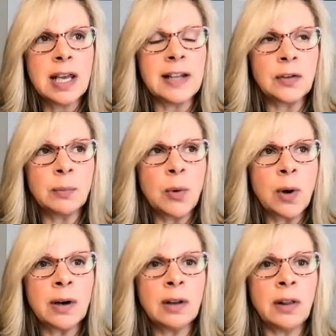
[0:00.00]
It's
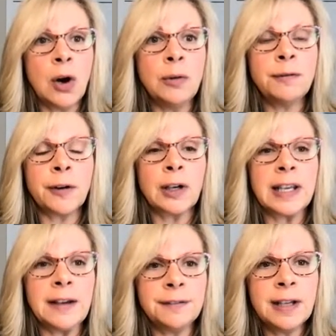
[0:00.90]
more loan
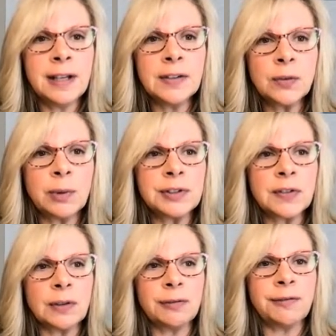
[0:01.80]
forgiveness, which
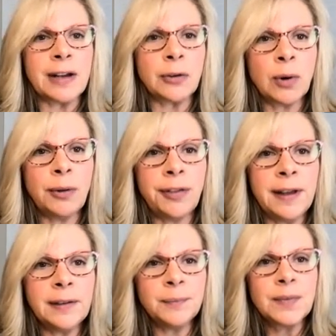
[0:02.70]
is a federal
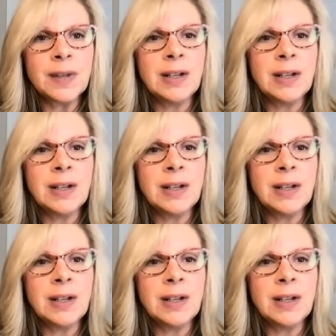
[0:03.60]
thing.